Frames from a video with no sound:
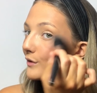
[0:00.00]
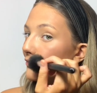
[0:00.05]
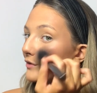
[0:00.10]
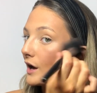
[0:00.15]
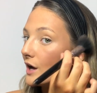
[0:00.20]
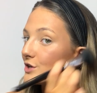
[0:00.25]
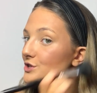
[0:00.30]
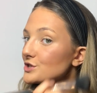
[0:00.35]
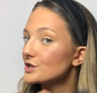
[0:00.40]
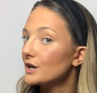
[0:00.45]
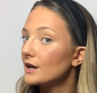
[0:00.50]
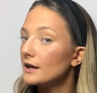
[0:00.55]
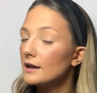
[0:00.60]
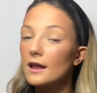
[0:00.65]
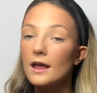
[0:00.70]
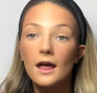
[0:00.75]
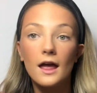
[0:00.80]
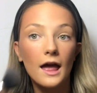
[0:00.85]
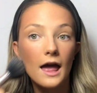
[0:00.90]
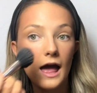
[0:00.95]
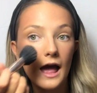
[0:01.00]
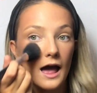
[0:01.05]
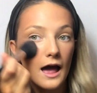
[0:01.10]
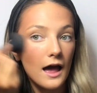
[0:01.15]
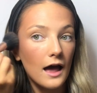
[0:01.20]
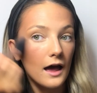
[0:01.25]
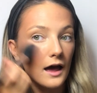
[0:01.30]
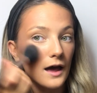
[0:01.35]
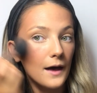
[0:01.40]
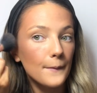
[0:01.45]
version.
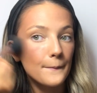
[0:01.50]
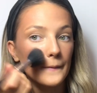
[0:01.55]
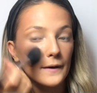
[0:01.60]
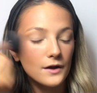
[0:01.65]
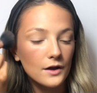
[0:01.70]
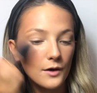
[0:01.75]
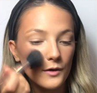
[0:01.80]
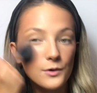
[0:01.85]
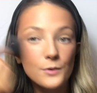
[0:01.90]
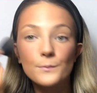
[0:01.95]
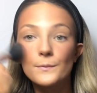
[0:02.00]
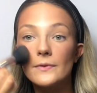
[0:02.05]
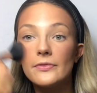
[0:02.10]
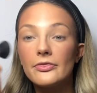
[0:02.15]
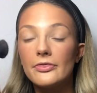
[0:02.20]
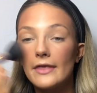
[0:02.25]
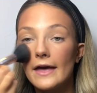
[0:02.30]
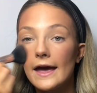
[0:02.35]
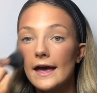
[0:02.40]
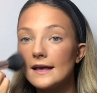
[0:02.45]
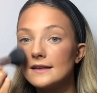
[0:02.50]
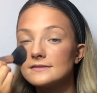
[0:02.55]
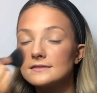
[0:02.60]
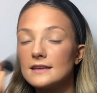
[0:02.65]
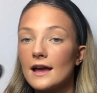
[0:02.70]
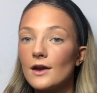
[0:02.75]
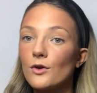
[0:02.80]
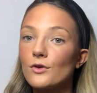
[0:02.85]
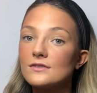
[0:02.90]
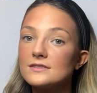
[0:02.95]
Going with this,
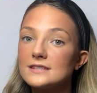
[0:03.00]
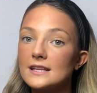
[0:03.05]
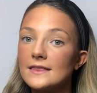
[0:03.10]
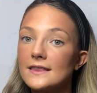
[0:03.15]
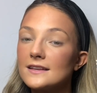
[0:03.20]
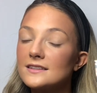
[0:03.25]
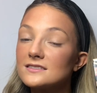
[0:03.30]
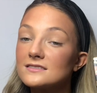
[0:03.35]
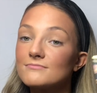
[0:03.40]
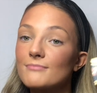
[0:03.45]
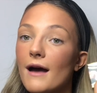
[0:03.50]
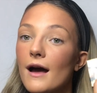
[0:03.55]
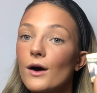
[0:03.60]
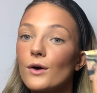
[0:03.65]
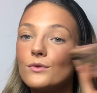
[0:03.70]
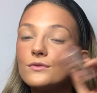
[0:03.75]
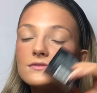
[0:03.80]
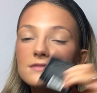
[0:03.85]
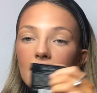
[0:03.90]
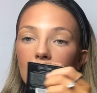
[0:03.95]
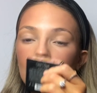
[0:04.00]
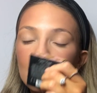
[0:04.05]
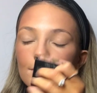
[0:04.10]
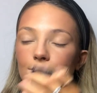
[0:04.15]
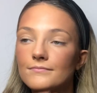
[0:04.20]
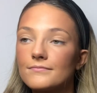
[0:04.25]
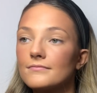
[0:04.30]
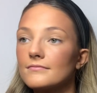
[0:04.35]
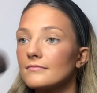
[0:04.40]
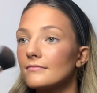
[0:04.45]
and honestly, this smells like
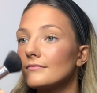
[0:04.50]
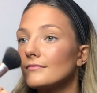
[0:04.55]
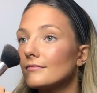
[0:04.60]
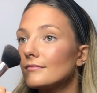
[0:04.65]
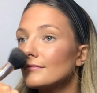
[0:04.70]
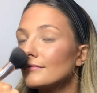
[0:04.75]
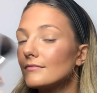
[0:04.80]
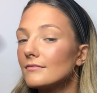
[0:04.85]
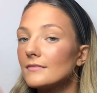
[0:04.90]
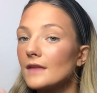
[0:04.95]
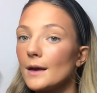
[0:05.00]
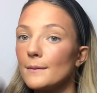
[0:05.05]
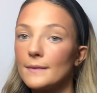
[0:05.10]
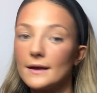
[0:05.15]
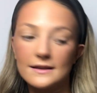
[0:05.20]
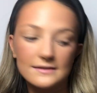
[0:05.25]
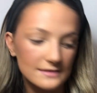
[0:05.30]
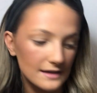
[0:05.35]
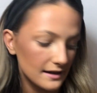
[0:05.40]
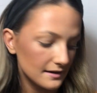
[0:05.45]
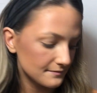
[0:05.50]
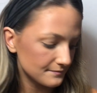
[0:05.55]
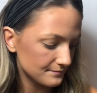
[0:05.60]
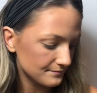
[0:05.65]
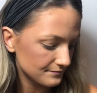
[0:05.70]
amazing.